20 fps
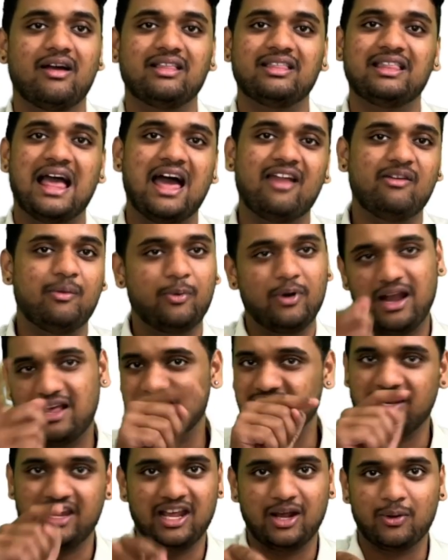There we put less
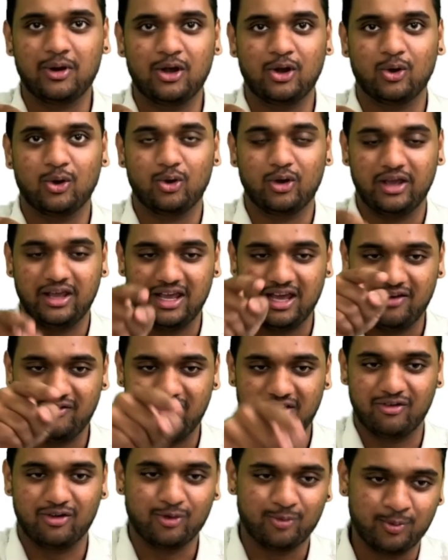than equal to. Here we
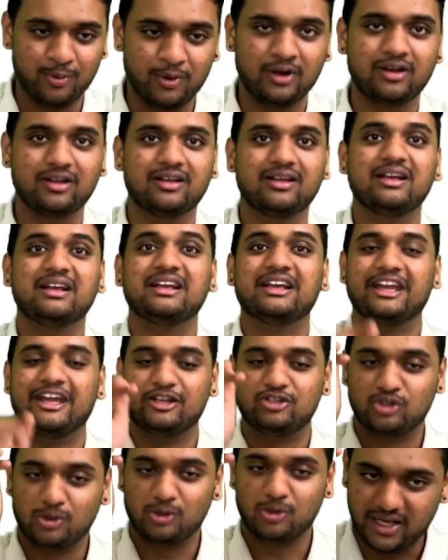have to put
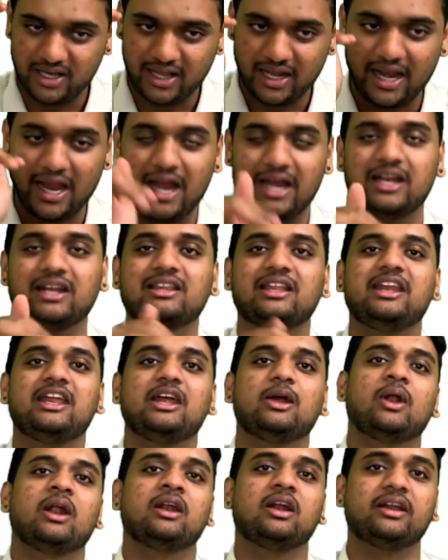it should be greater than
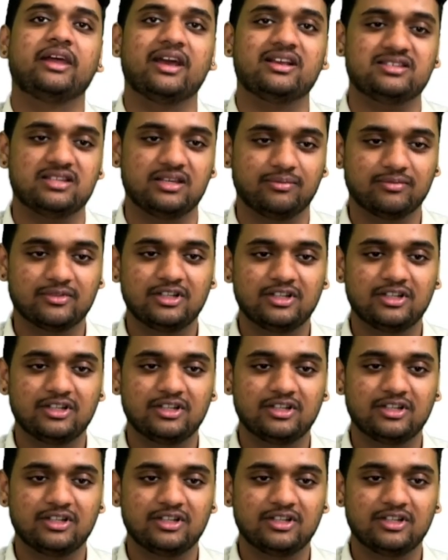equal to 100 kg.